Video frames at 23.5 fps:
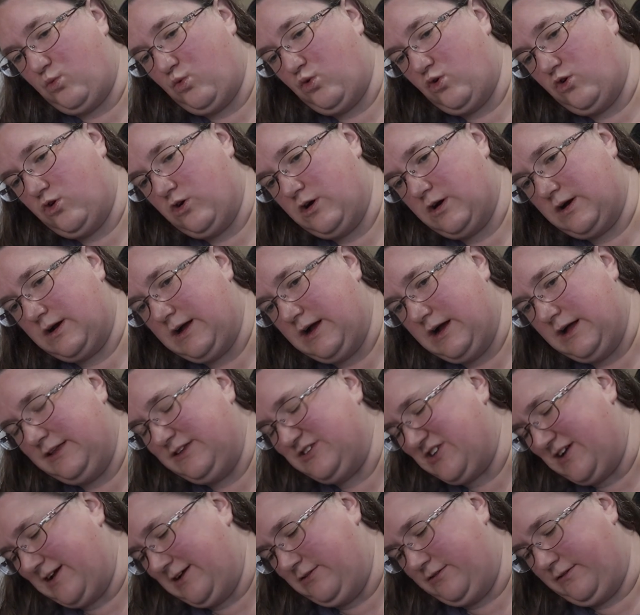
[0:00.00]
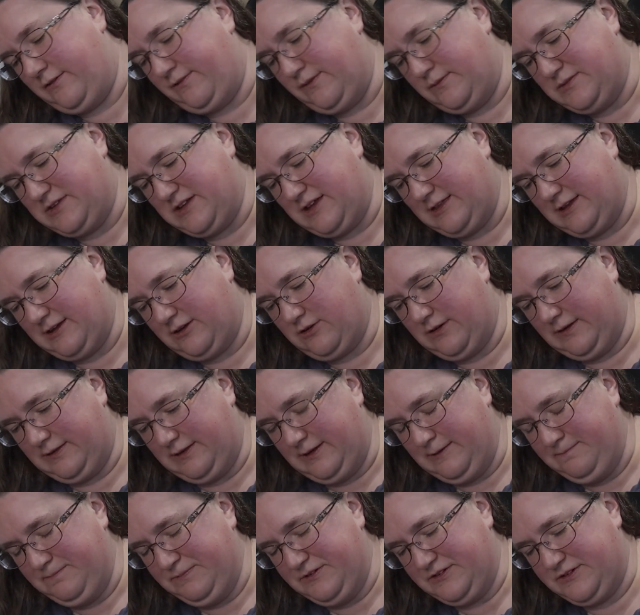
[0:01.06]
War College. I don't know if I'm saying that
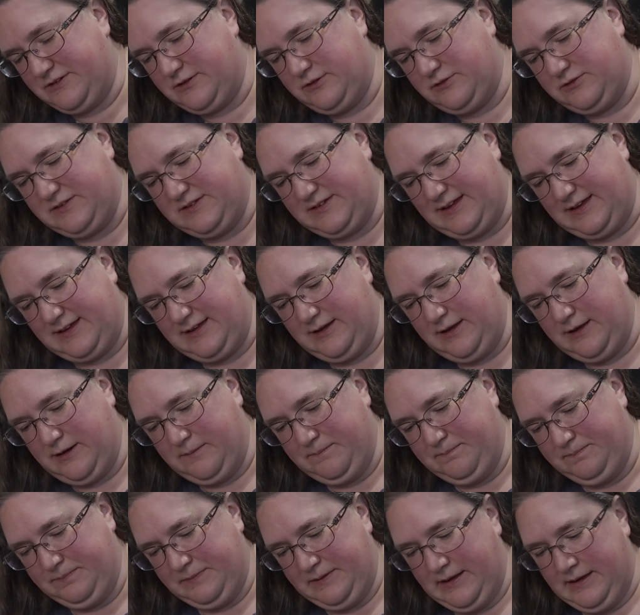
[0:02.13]
correctly. As close as I can come.